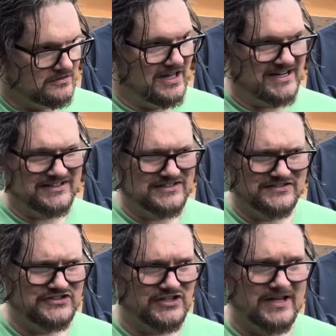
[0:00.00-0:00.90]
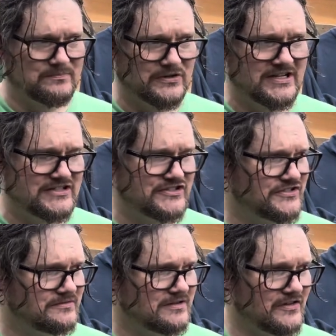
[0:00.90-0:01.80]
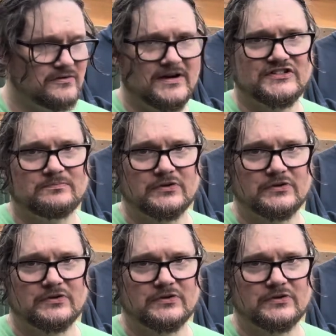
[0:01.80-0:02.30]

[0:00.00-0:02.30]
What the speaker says: like, slight breeze, otherwise it